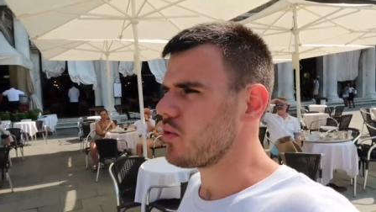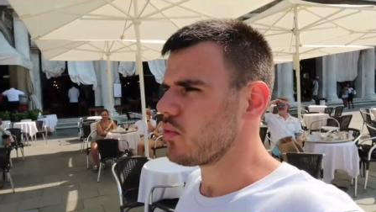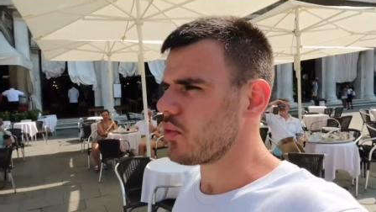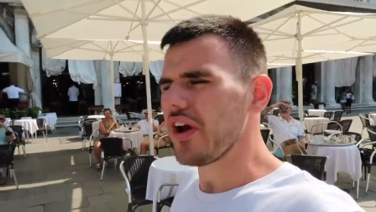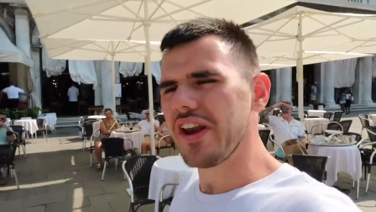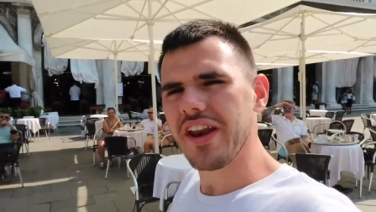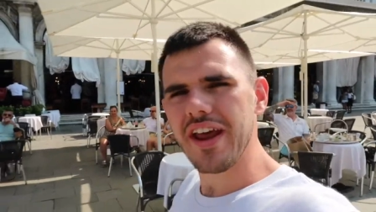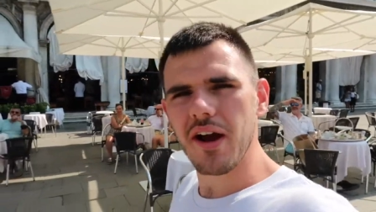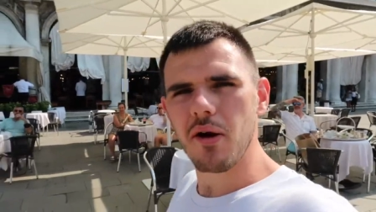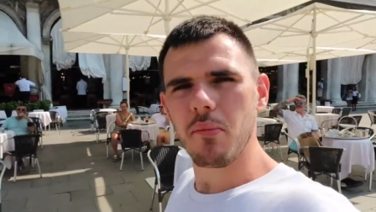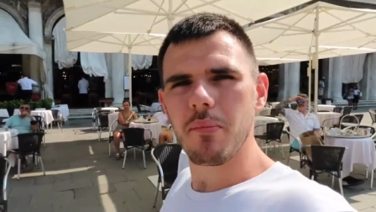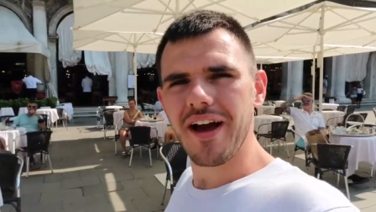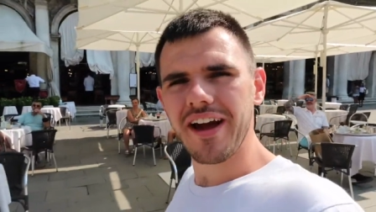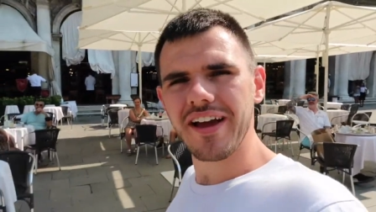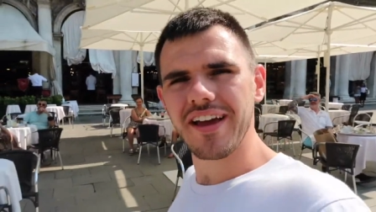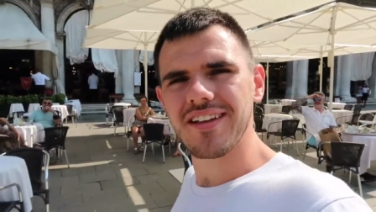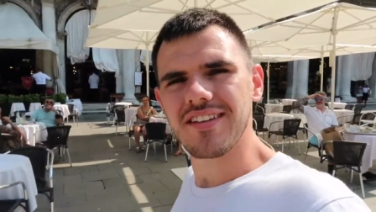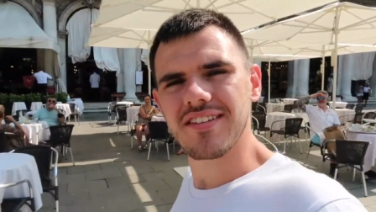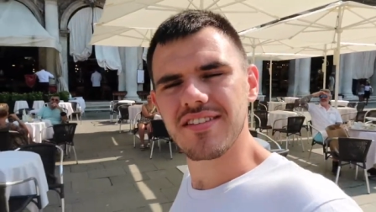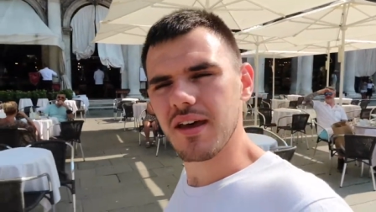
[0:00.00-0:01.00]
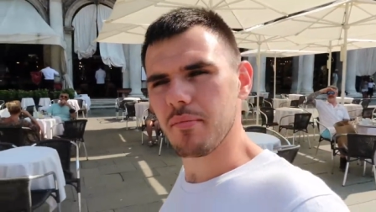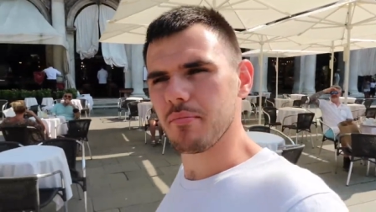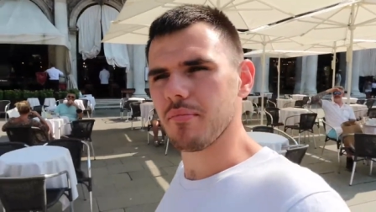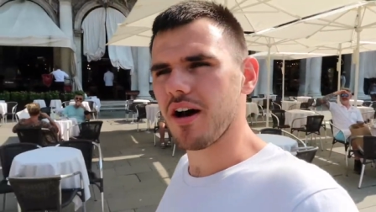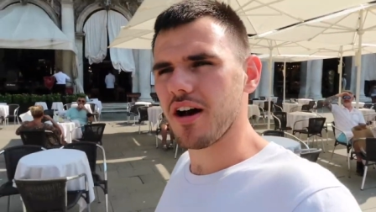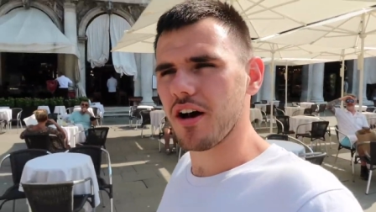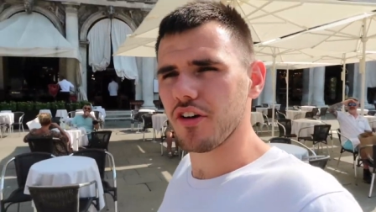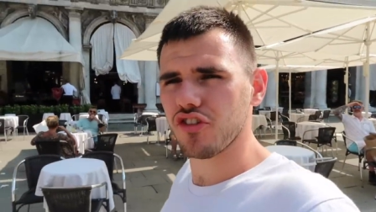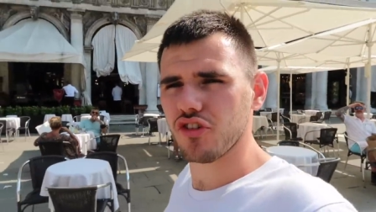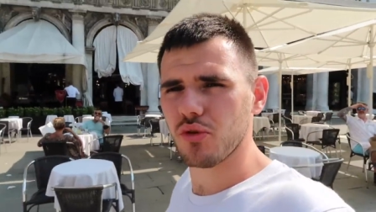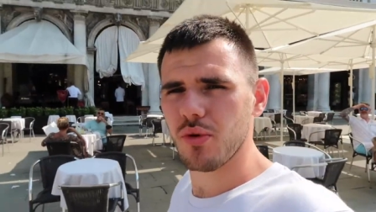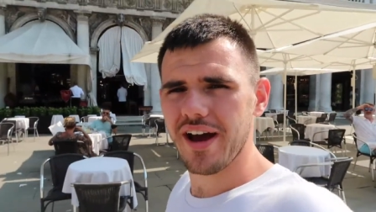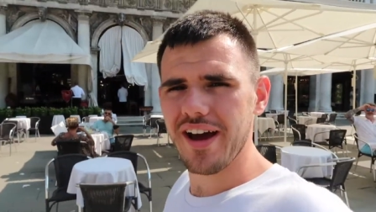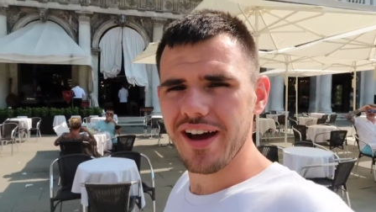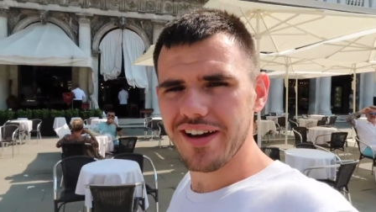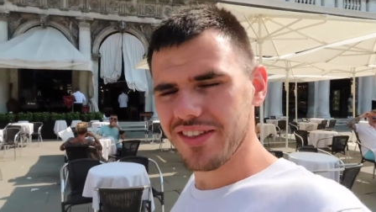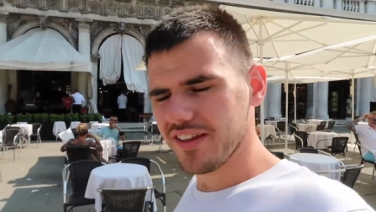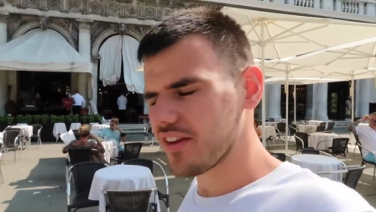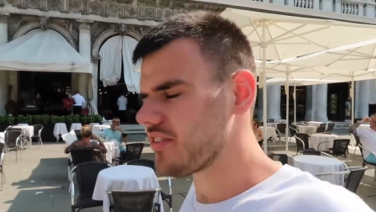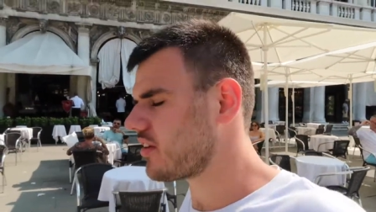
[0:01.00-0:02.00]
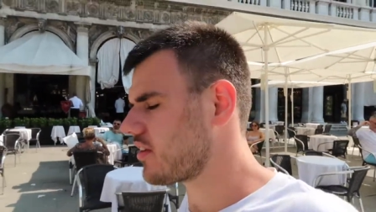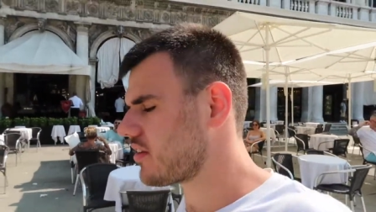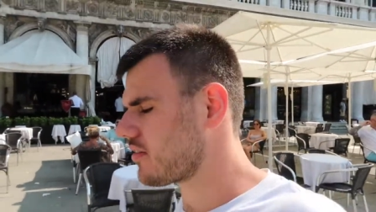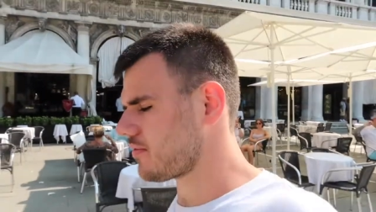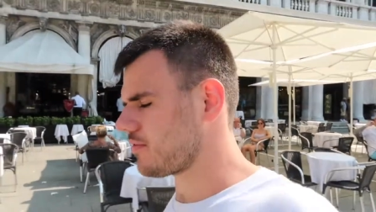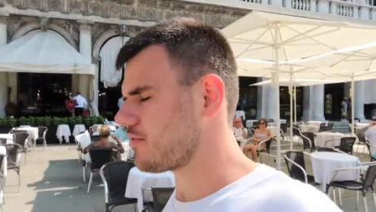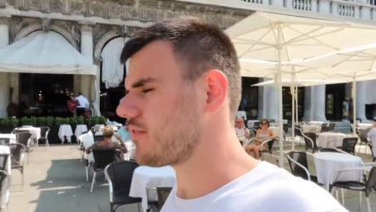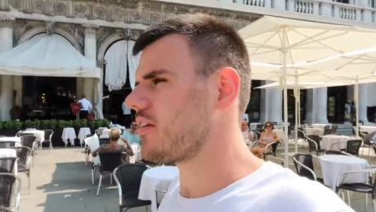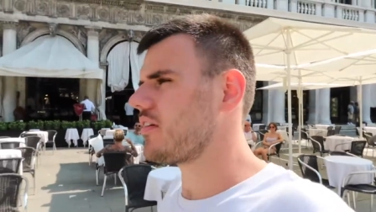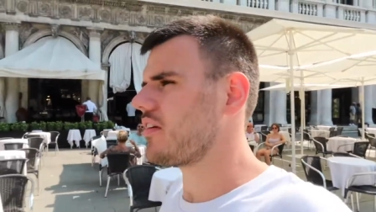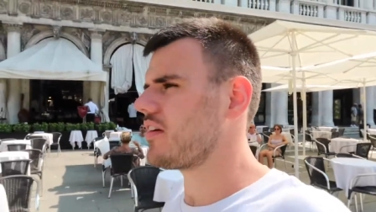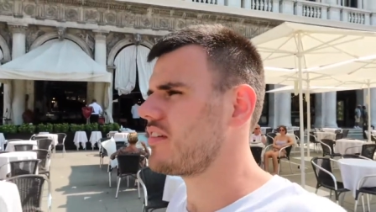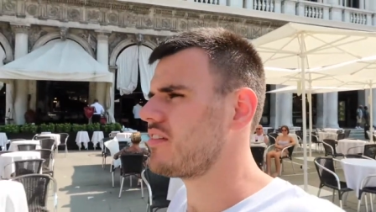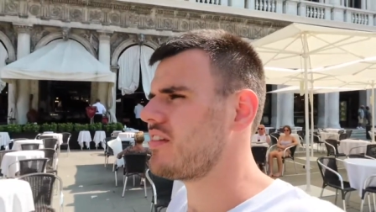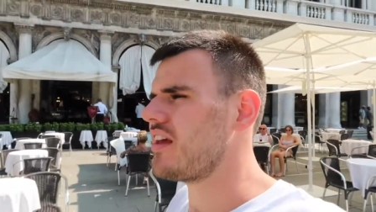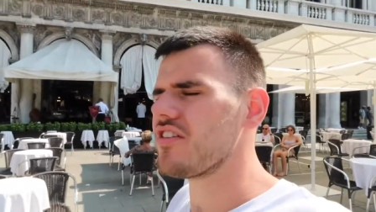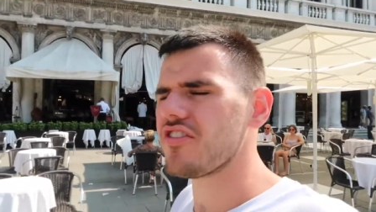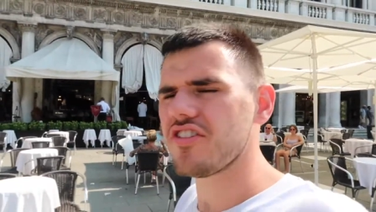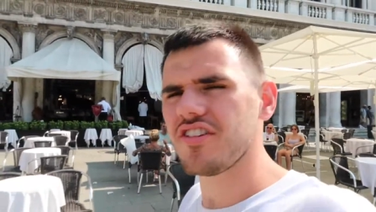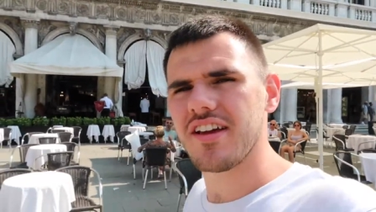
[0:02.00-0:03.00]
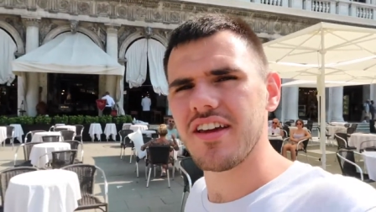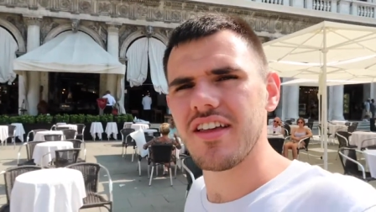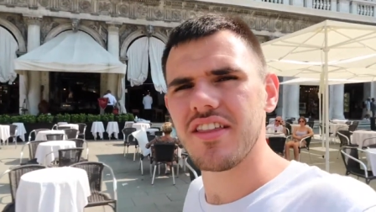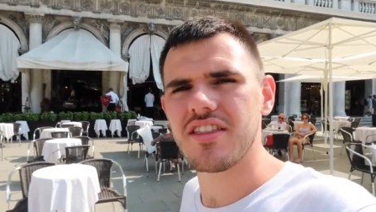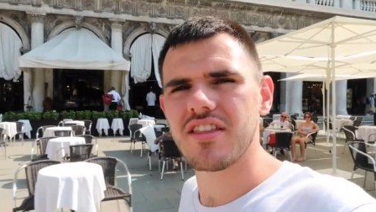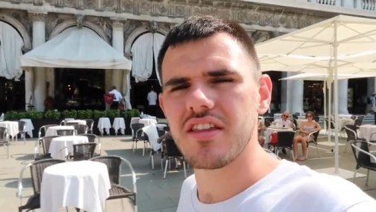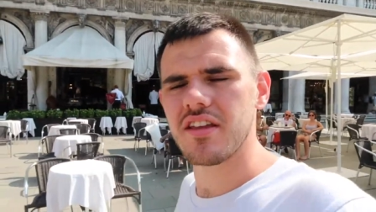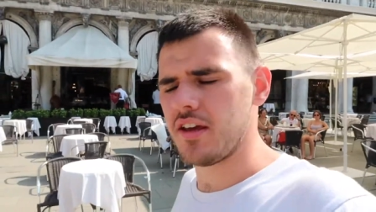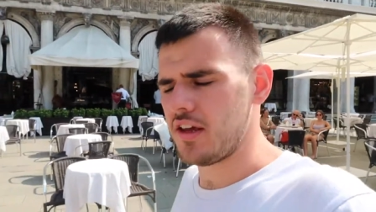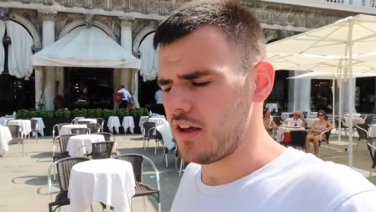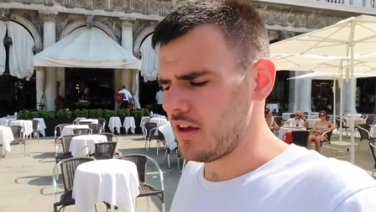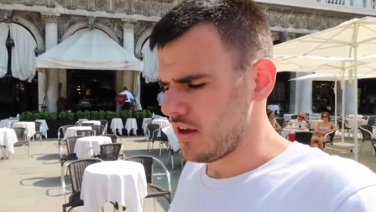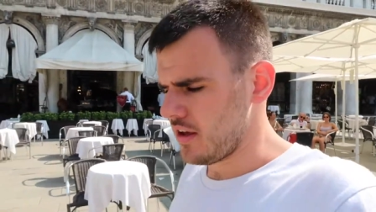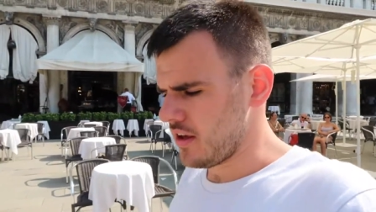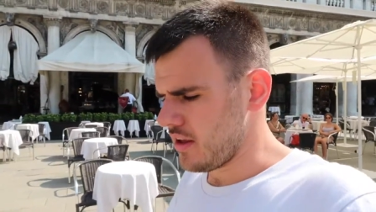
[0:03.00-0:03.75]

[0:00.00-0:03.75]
We're now back in St Mark's Square, and this is essentially the